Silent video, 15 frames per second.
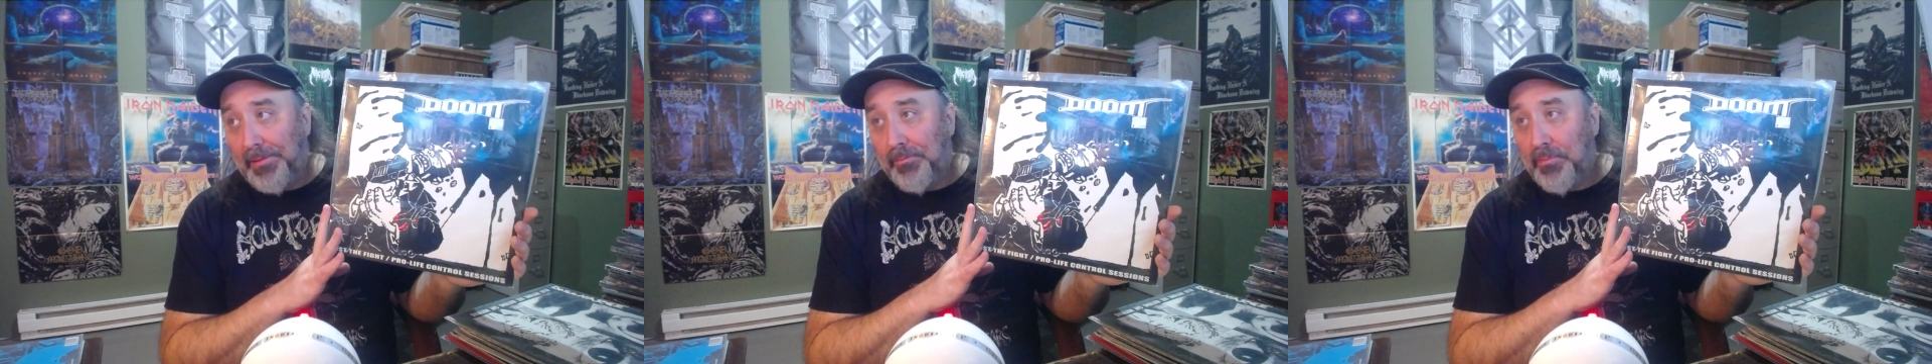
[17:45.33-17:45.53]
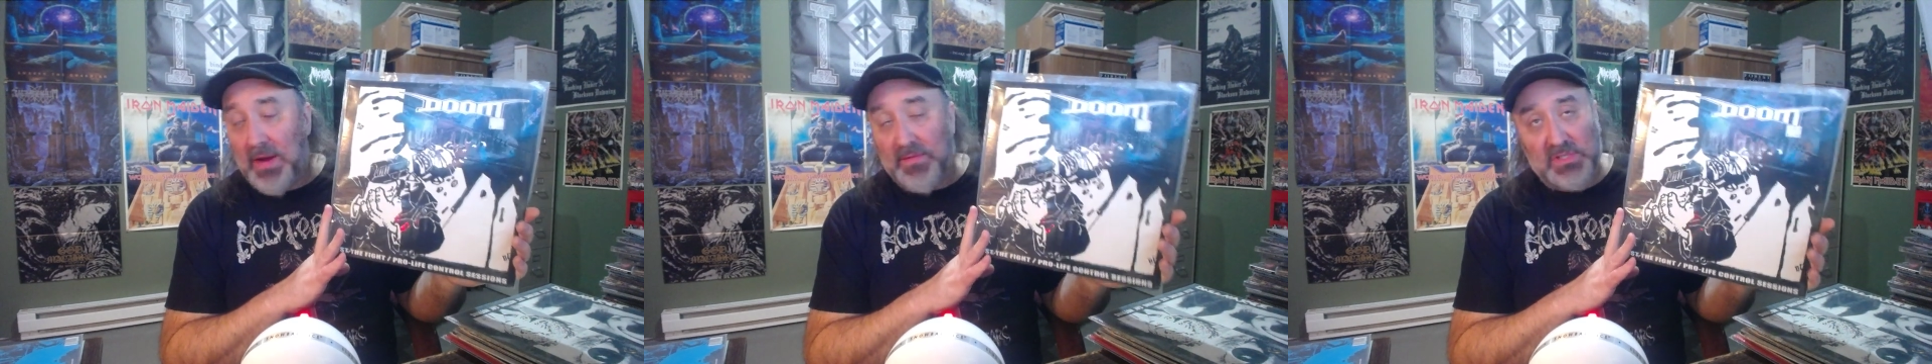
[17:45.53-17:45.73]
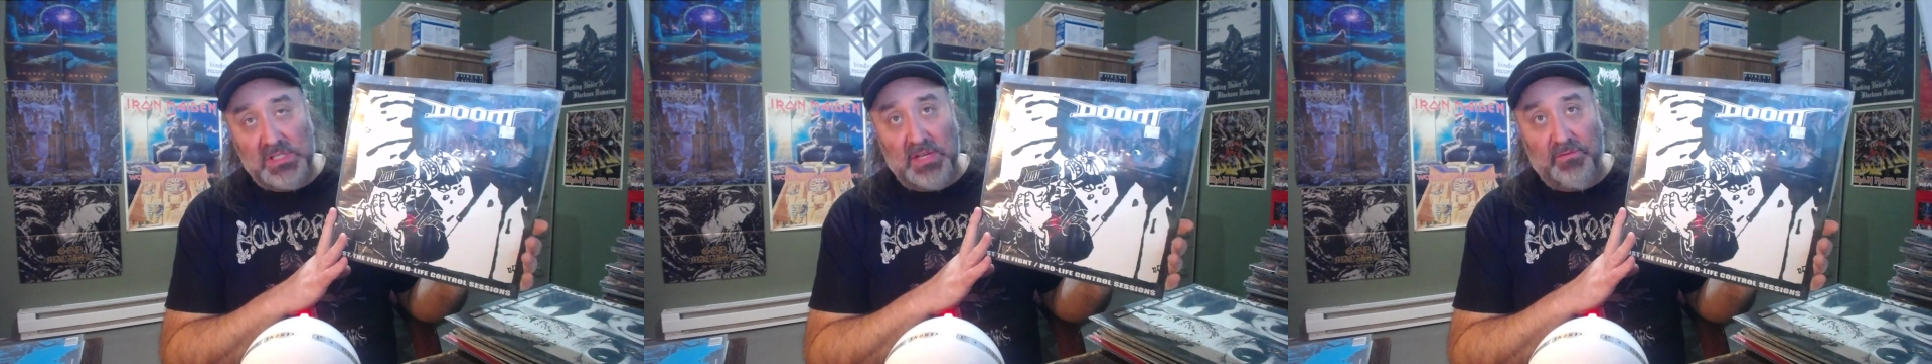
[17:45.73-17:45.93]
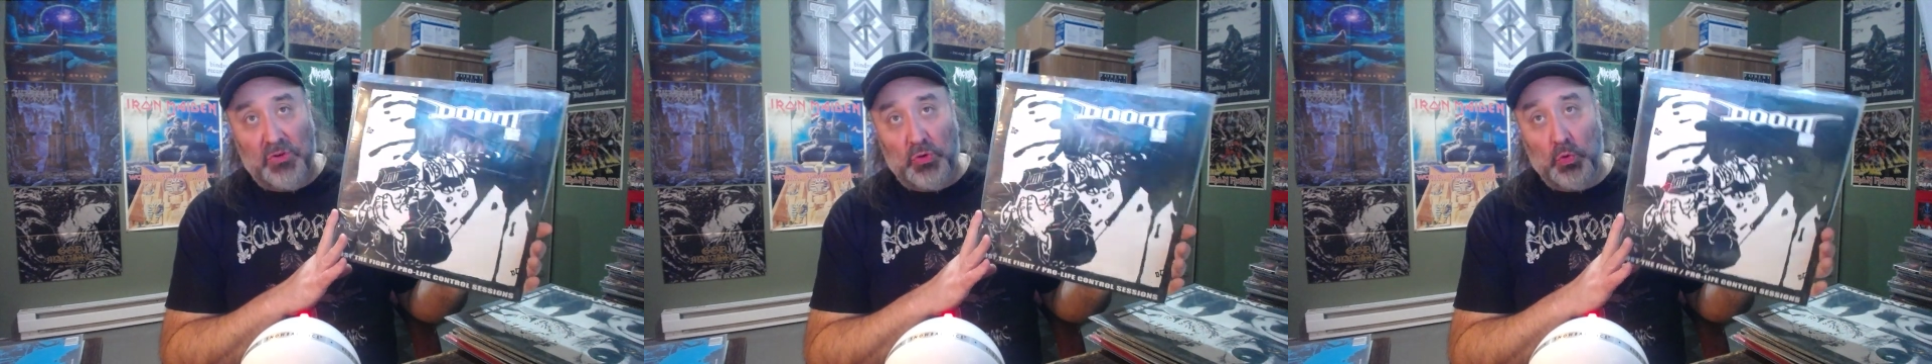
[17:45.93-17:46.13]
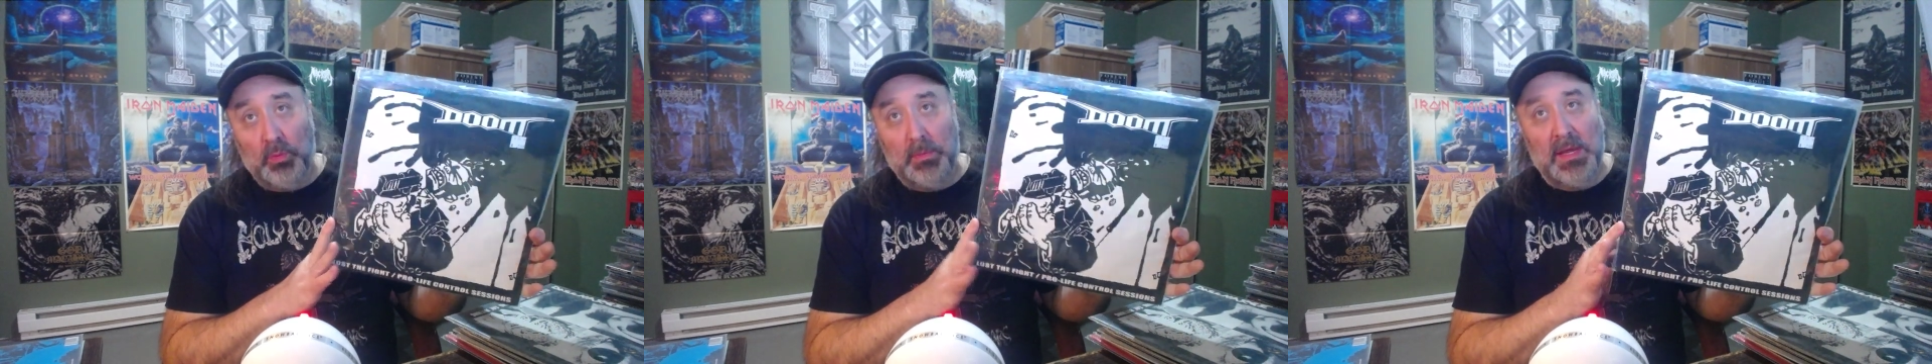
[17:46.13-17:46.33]
Prophecy of
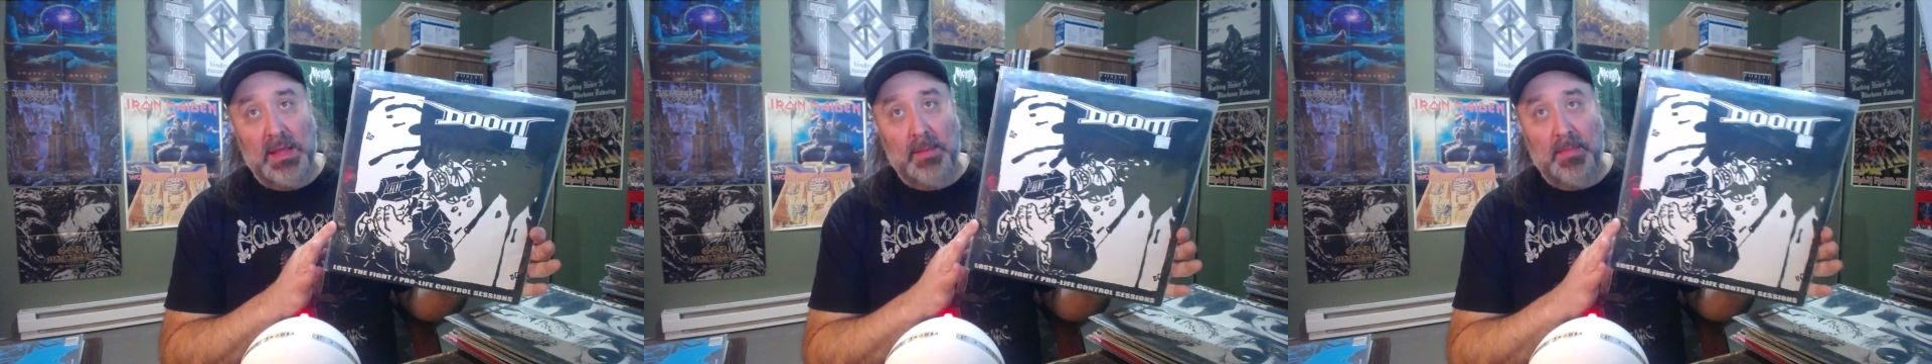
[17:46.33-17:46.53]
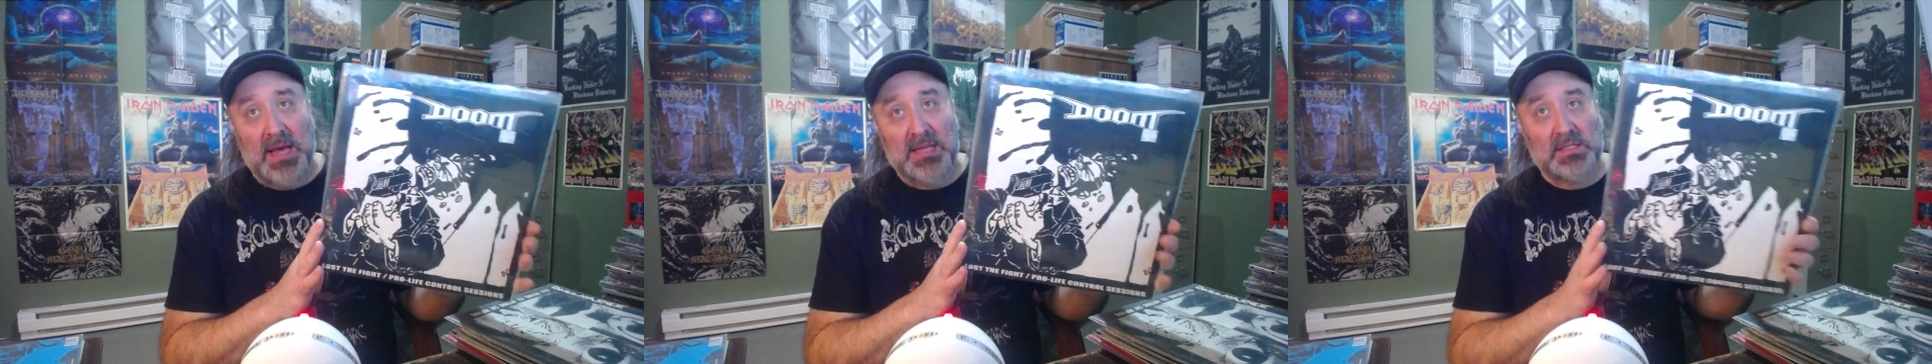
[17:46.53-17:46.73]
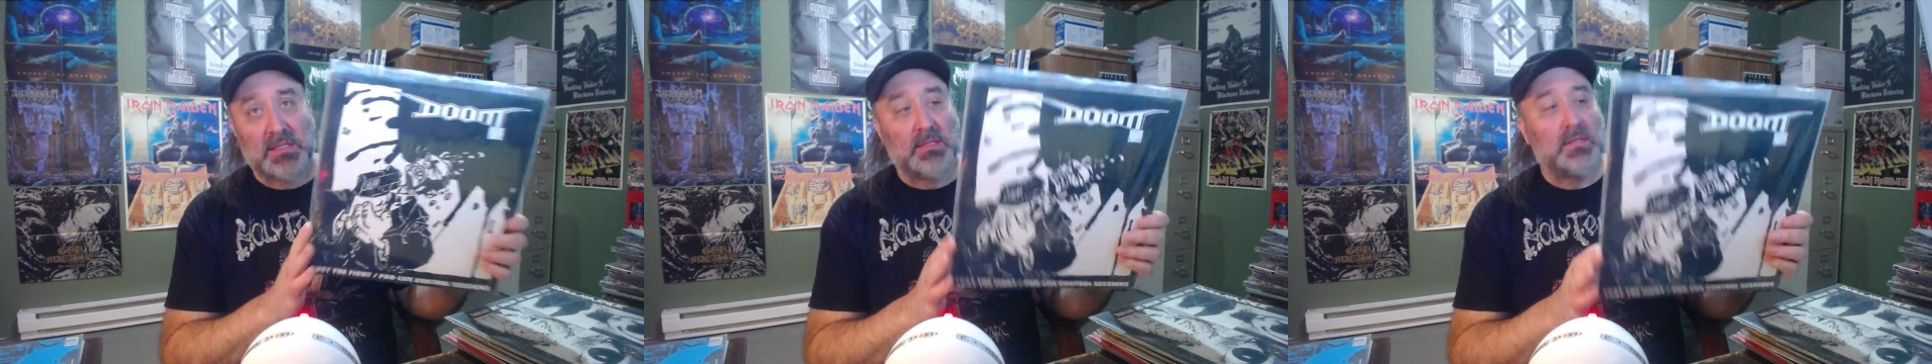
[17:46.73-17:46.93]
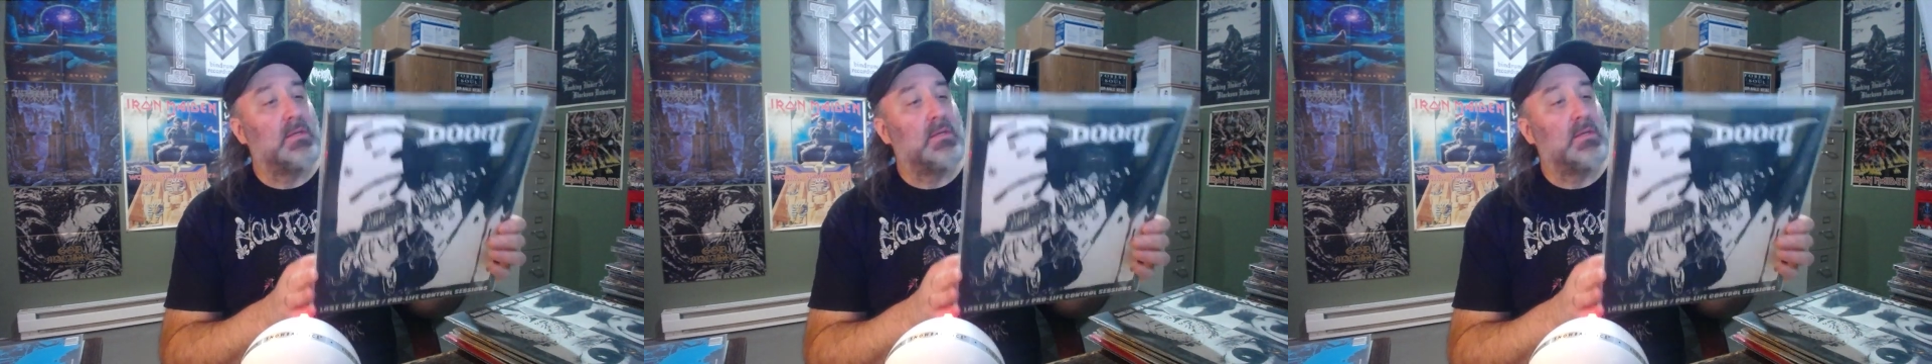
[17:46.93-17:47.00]
Doom in the past,